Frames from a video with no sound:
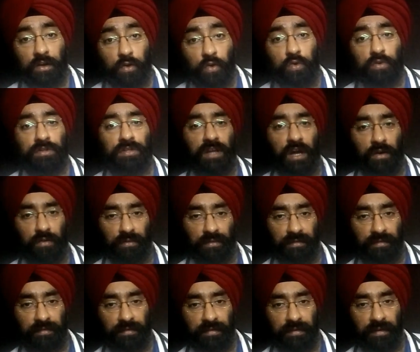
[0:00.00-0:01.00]
goes down.
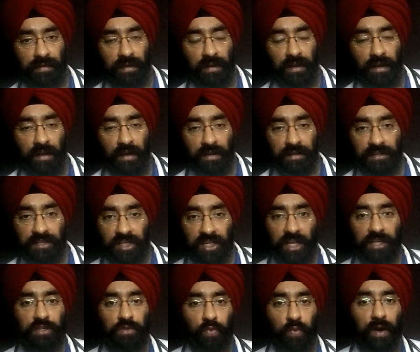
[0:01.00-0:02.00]

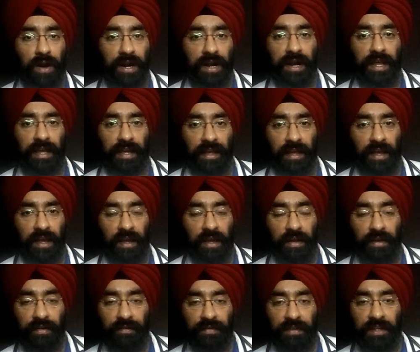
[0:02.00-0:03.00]
Just one day,
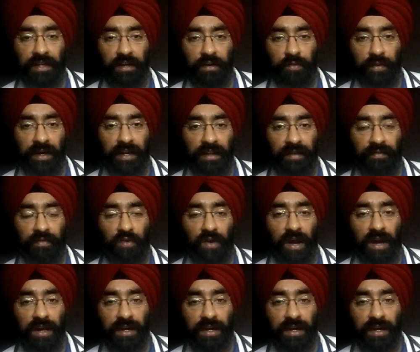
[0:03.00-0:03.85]
within 24